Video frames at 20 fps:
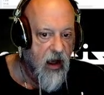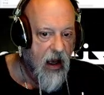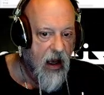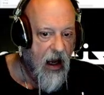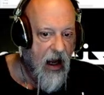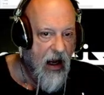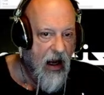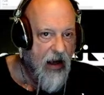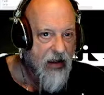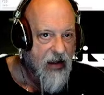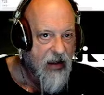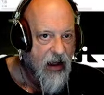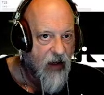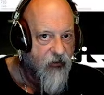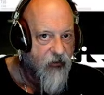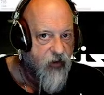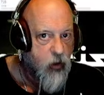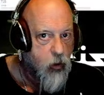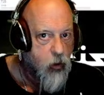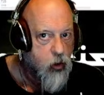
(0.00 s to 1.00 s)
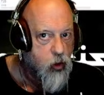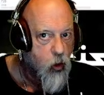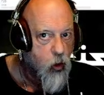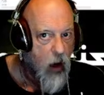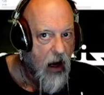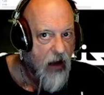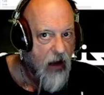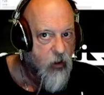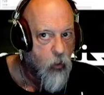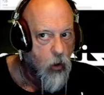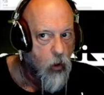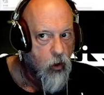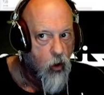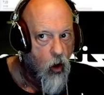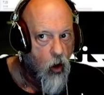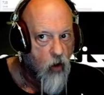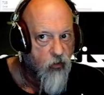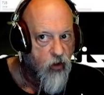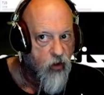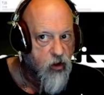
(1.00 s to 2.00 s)
and if you dragged one
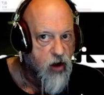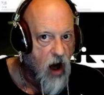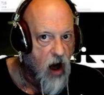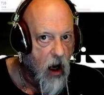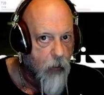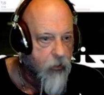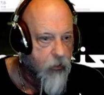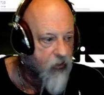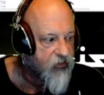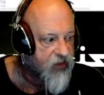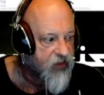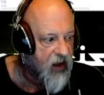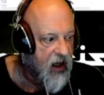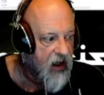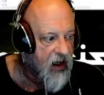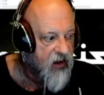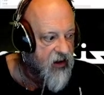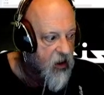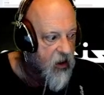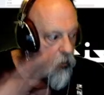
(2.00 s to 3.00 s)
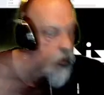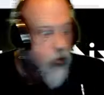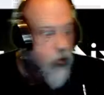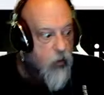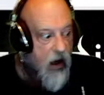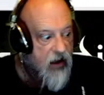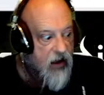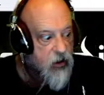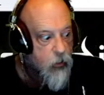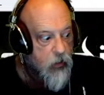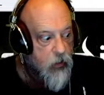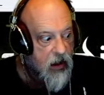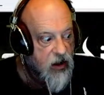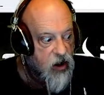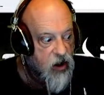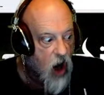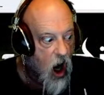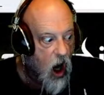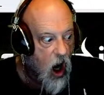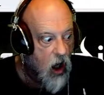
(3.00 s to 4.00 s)
over top of things, it would randomly
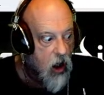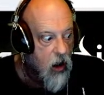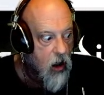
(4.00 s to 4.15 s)
dock.